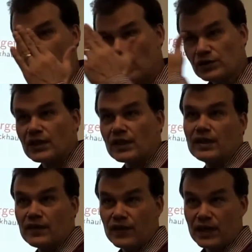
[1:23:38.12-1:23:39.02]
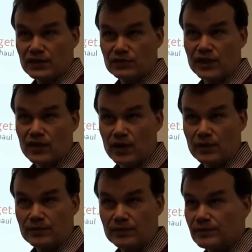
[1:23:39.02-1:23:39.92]
forcing the interference to
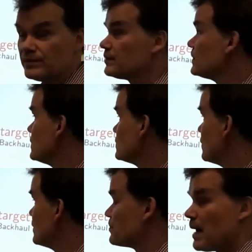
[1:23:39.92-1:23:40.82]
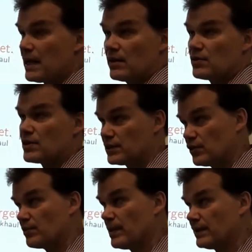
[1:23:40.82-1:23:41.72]
0, so this path loss does
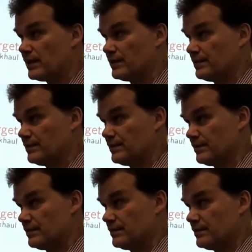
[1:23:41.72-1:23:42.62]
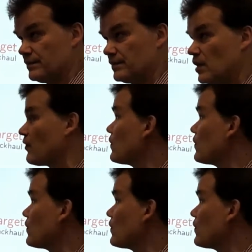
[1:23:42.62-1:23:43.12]
not matter. Of